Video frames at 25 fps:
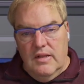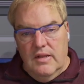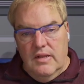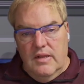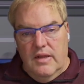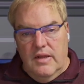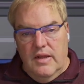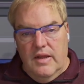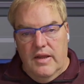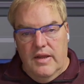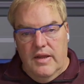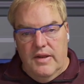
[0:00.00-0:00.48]

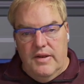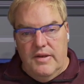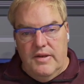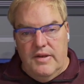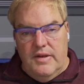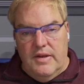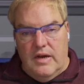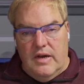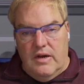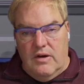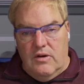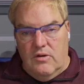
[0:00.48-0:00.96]
And
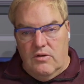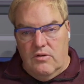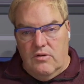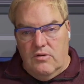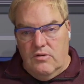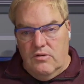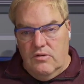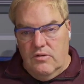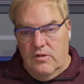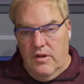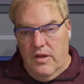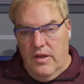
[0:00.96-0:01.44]

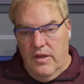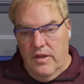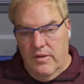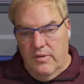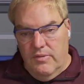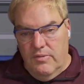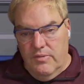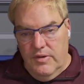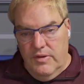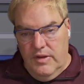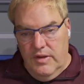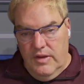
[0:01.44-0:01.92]
now
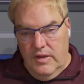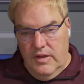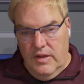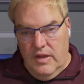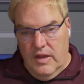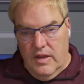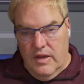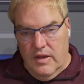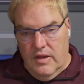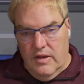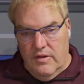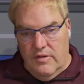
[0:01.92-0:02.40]
we
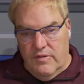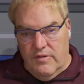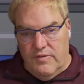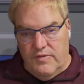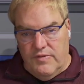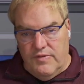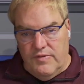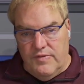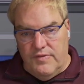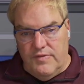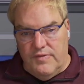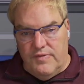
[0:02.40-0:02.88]
have
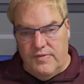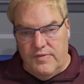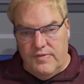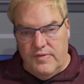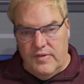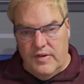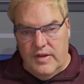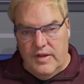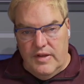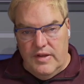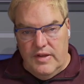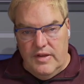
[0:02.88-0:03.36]

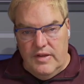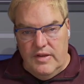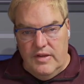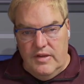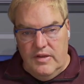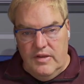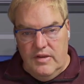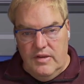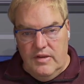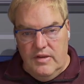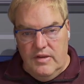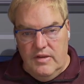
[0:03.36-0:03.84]

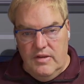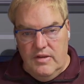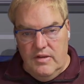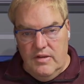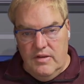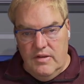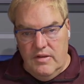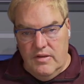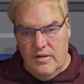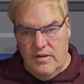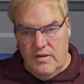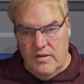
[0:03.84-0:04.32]
we
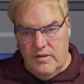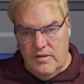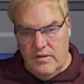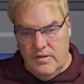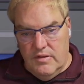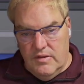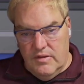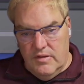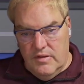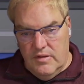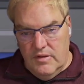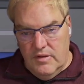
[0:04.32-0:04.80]

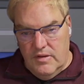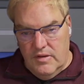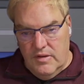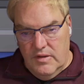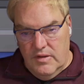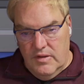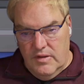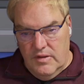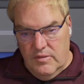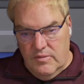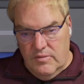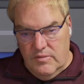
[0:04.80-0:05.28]

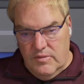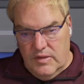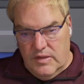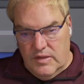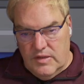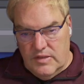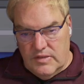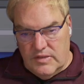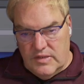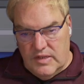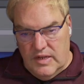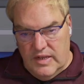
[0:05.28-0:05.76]
can
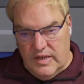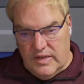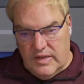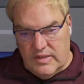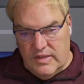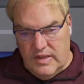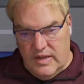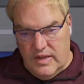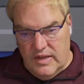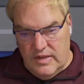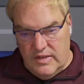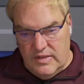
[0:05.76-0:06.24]
select
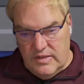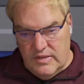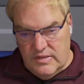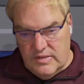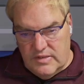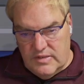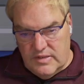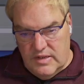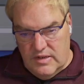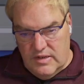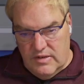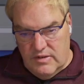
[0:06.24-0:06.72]
that
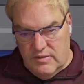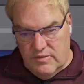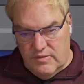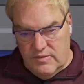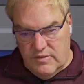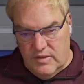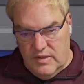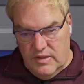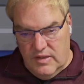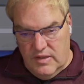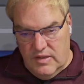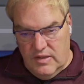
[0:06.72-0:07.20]
instead of
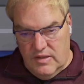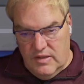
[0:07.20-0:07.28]
the